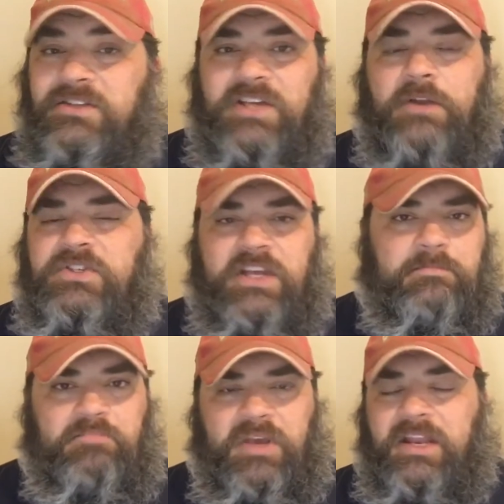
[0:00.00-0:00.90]
I don't see
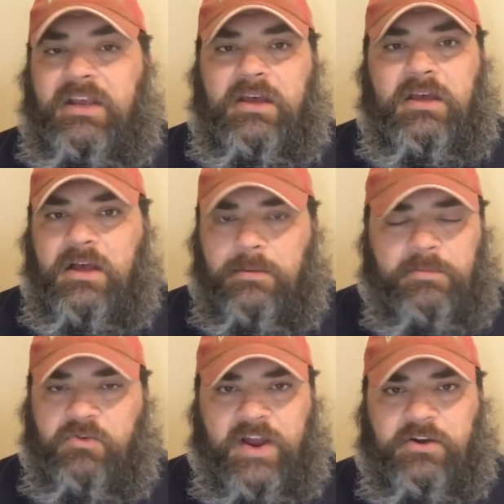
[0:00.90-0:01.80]
him beating a
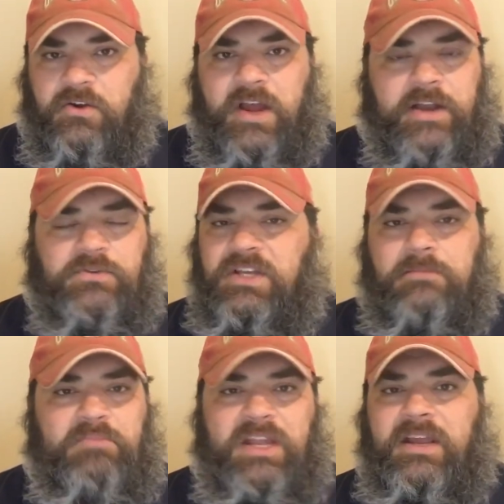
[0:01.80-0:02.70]
McGregor. I don't see him
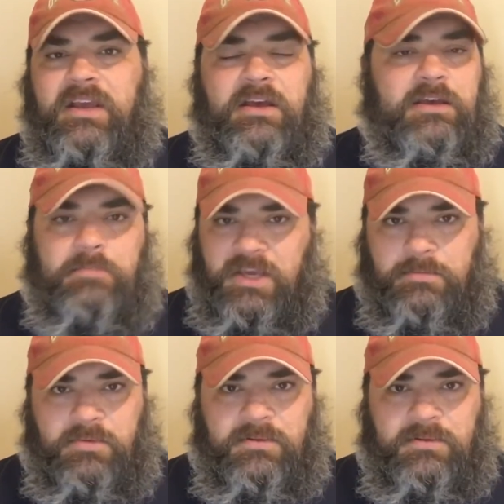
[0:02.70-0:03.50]
beating a Khabib.